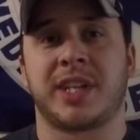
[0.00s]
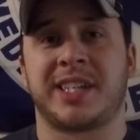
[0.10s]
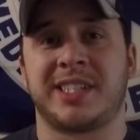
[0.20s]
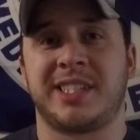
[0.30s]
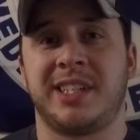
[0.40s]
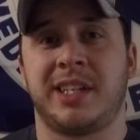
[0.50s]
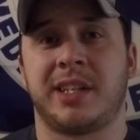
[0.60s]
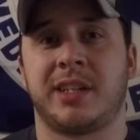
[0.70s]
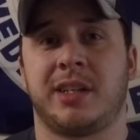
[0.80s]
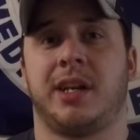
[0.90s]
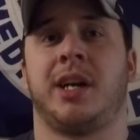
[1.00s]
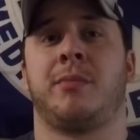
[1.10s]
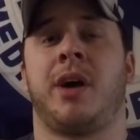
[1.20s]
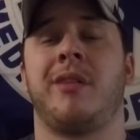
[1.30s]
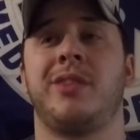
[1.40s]
I can see
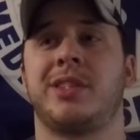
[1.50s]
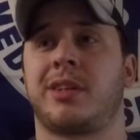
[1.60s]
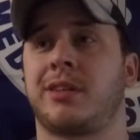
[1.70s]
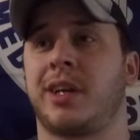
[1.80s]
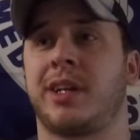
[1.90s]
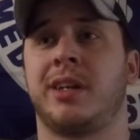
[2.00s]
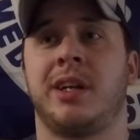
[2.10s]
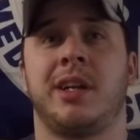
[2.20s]
um, of the center line.